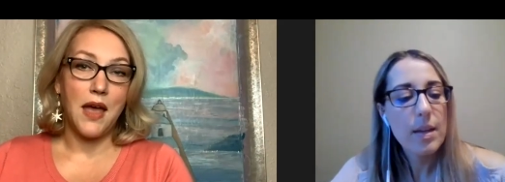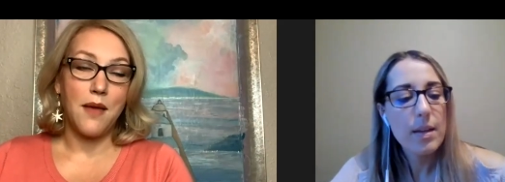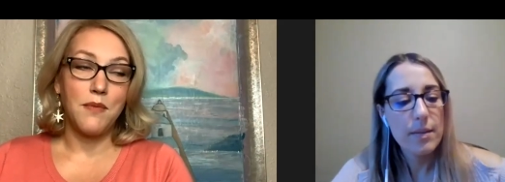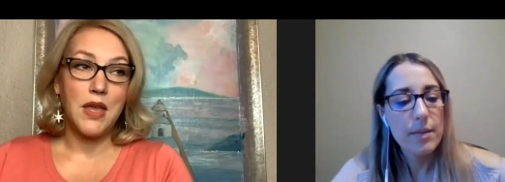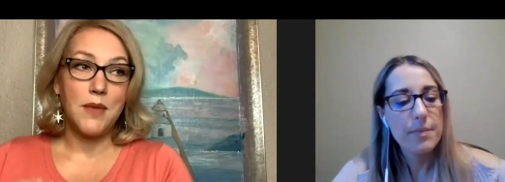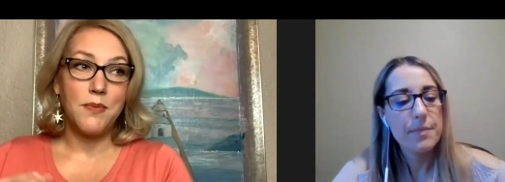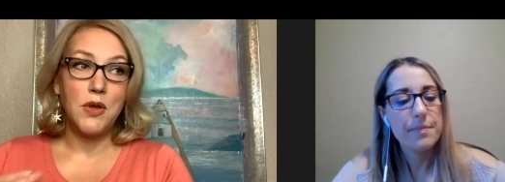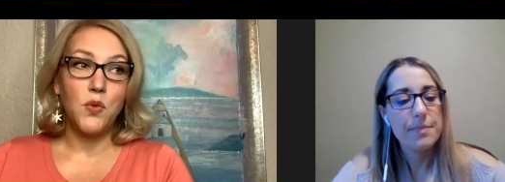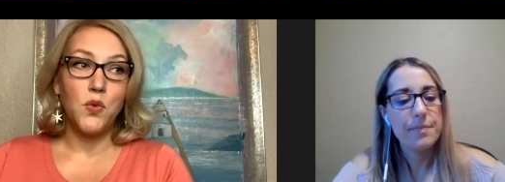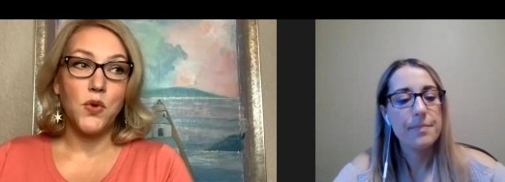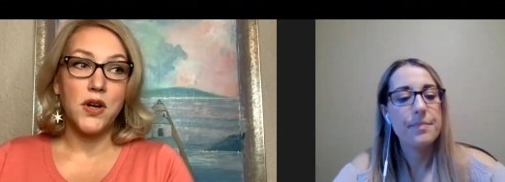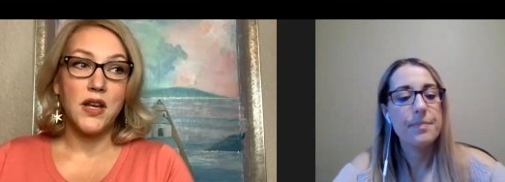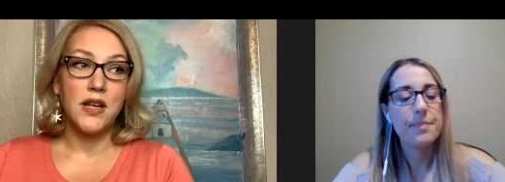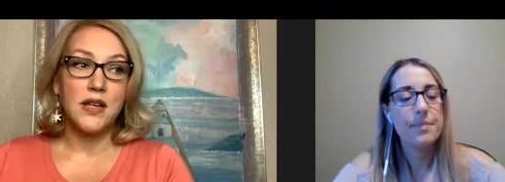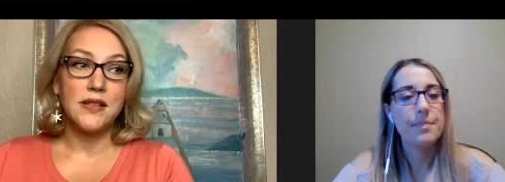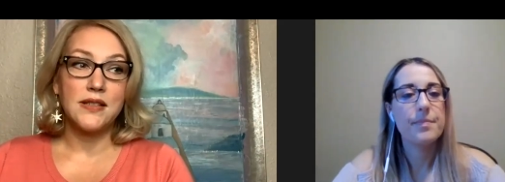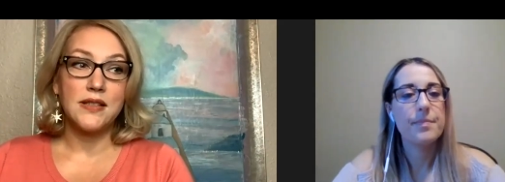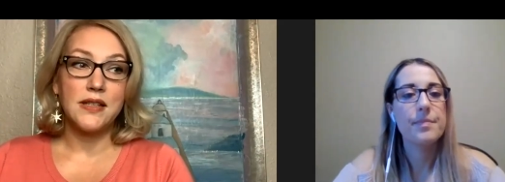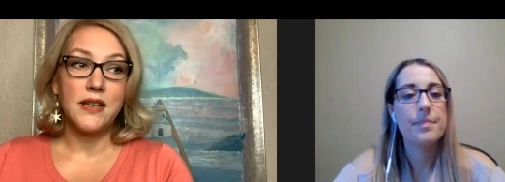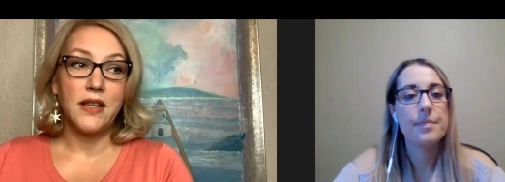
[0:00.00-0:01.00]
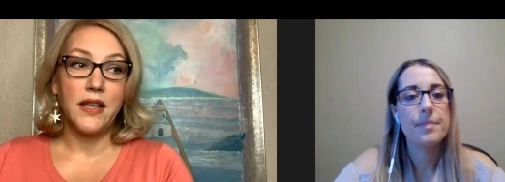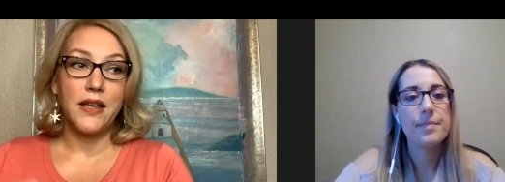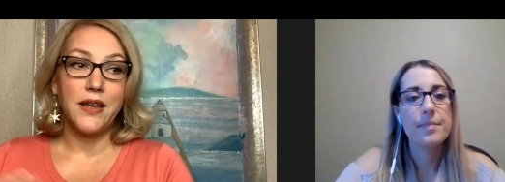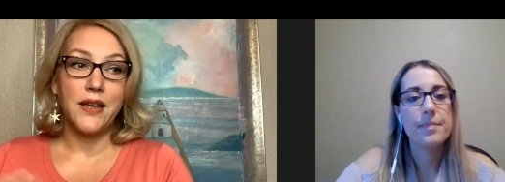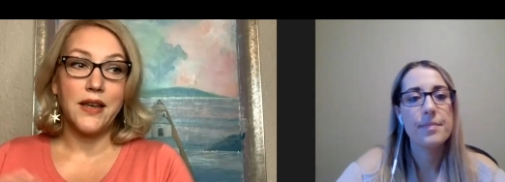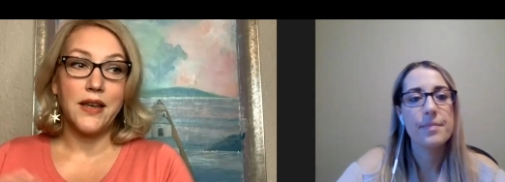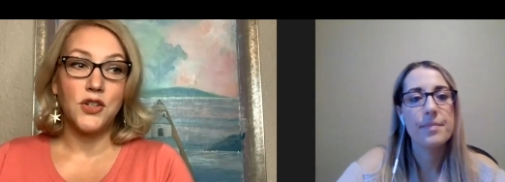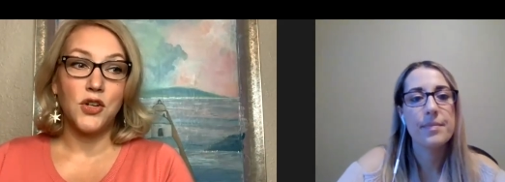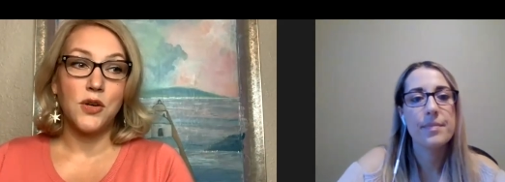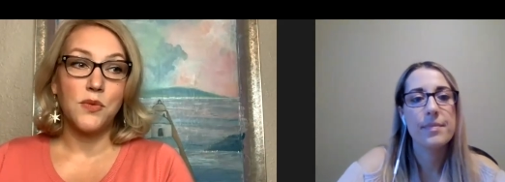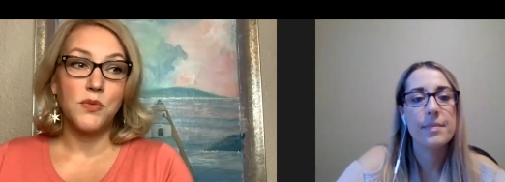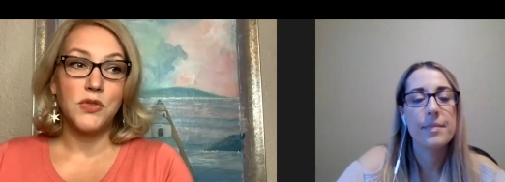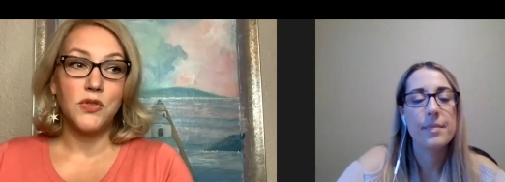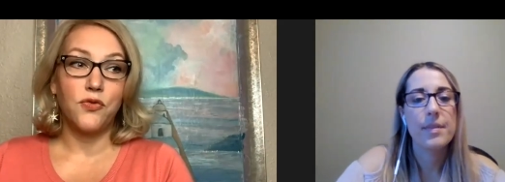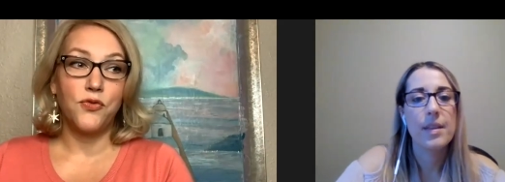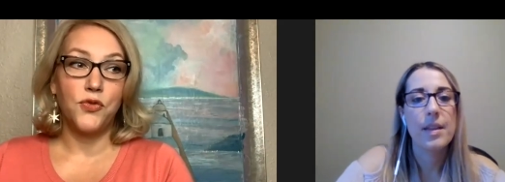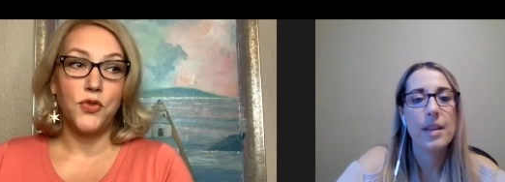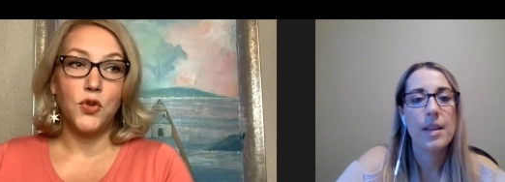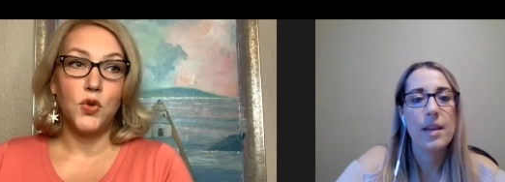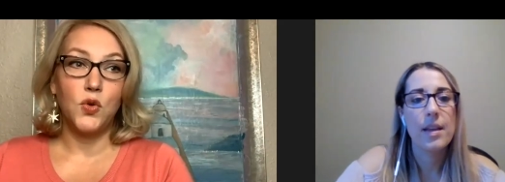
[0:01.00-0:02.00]
Speaker 1: Maybe we're going to see, like, in terms of
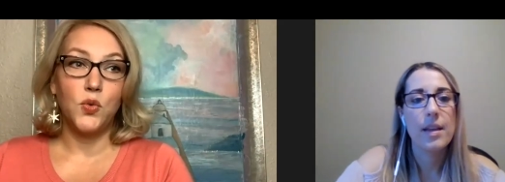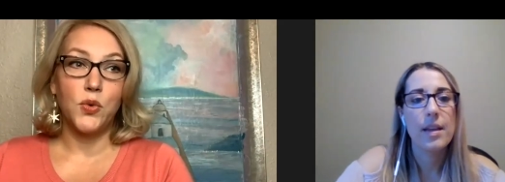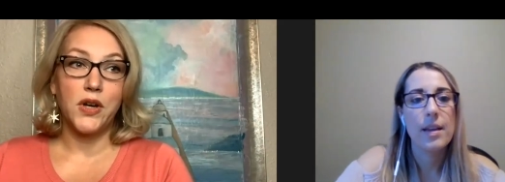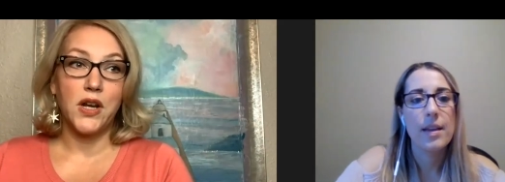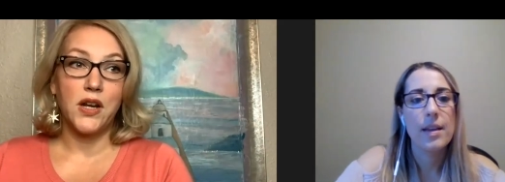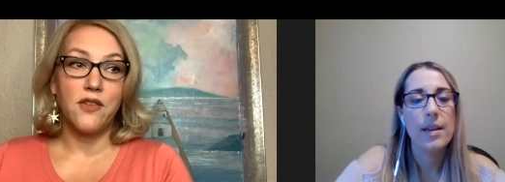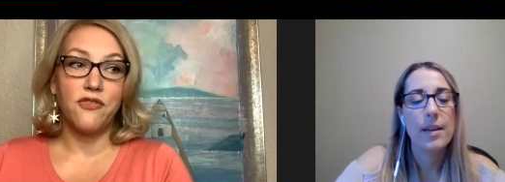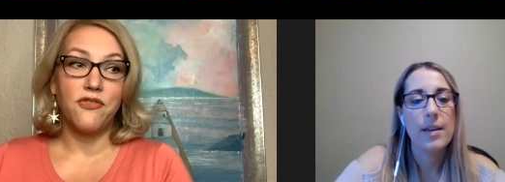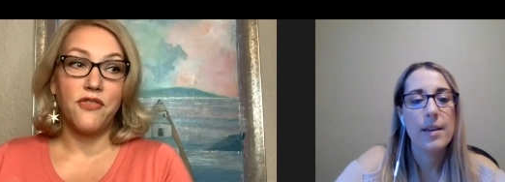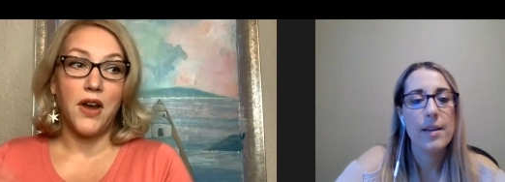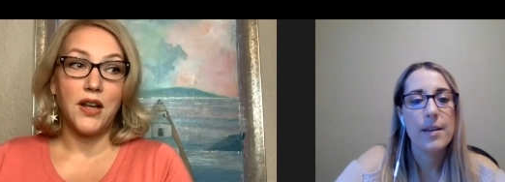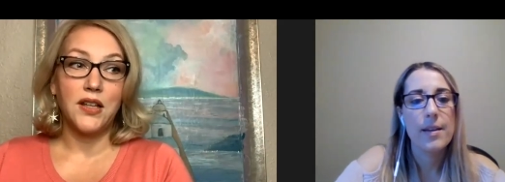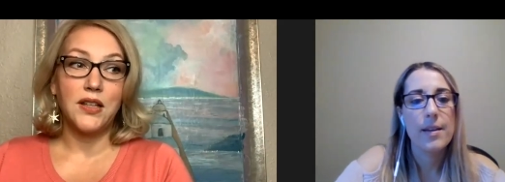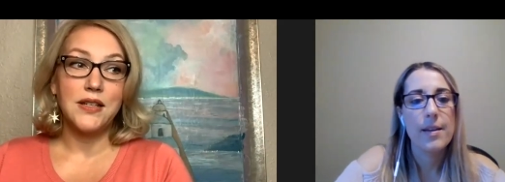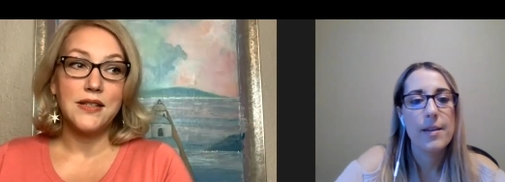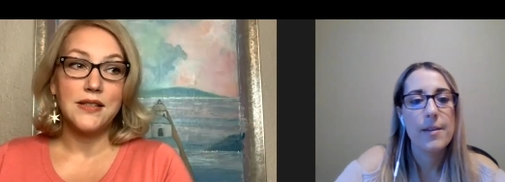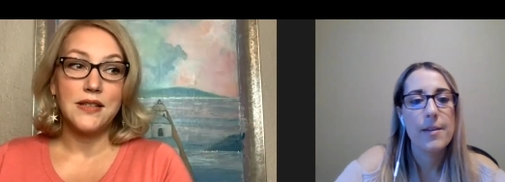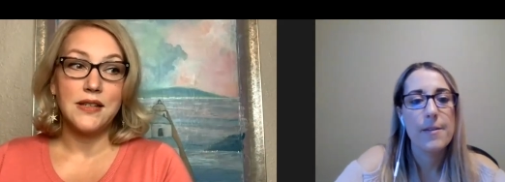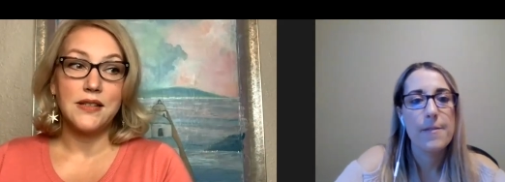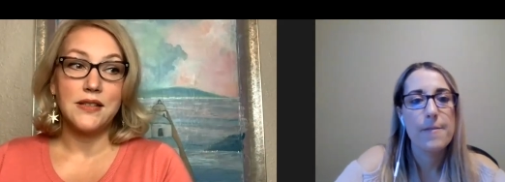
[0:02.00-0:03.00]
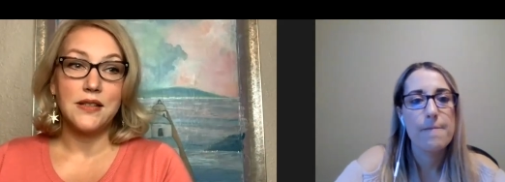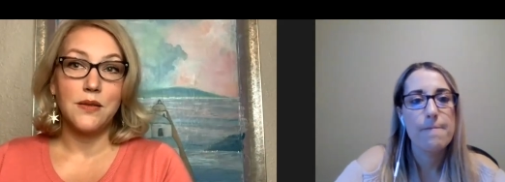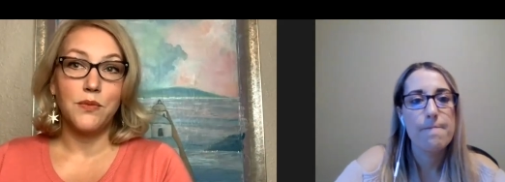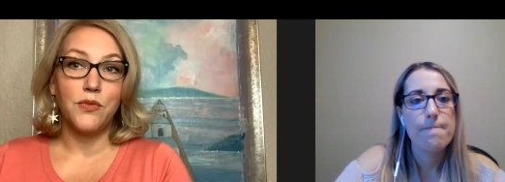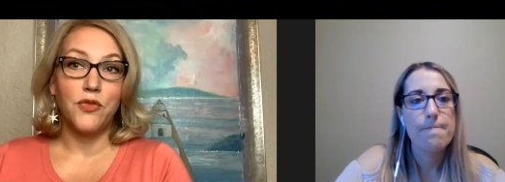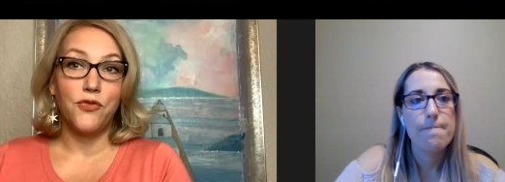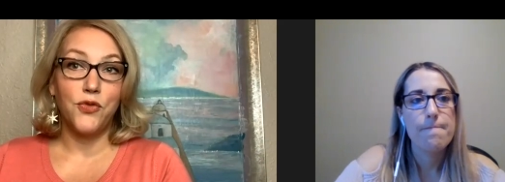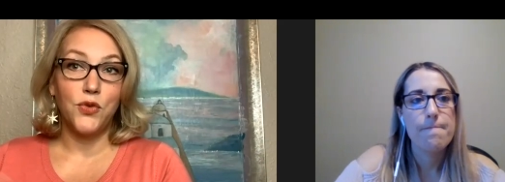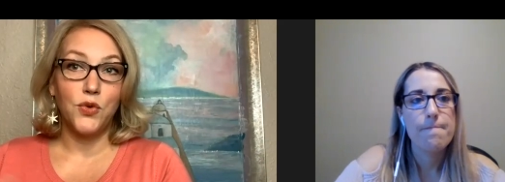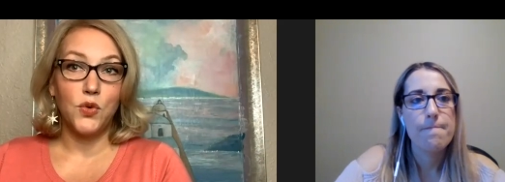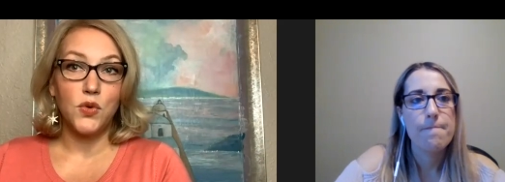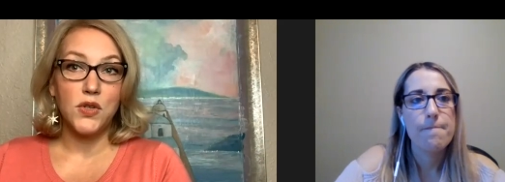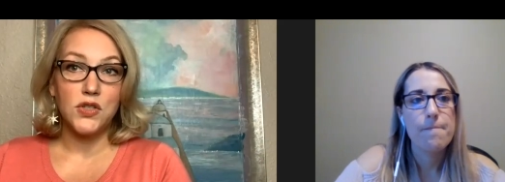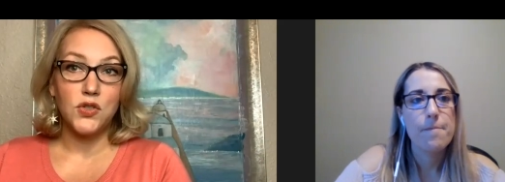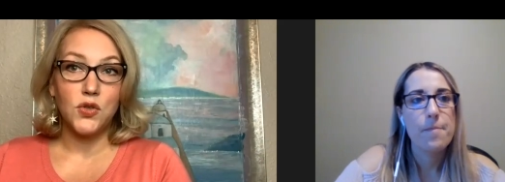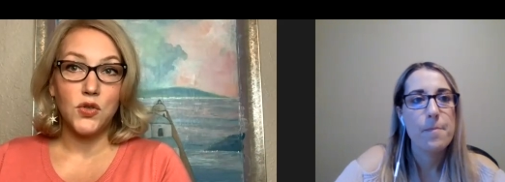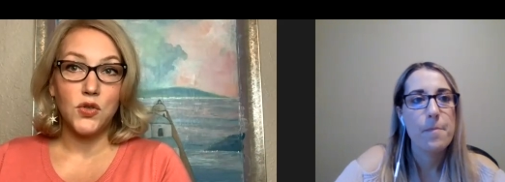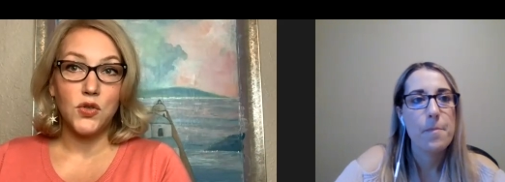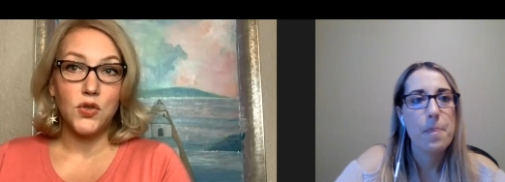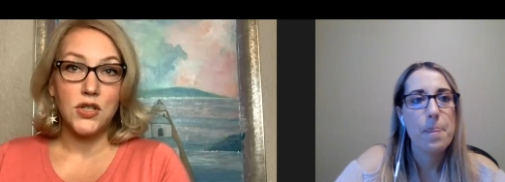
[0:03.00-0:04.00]
food, we're going to finally see some food
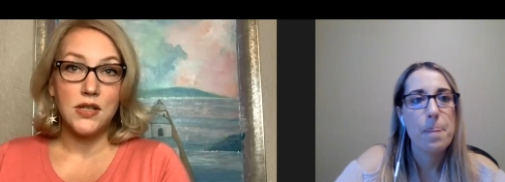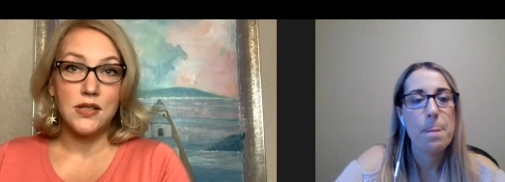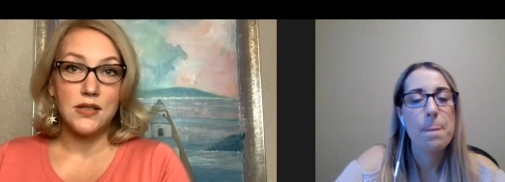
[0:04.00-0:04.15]
restrictions,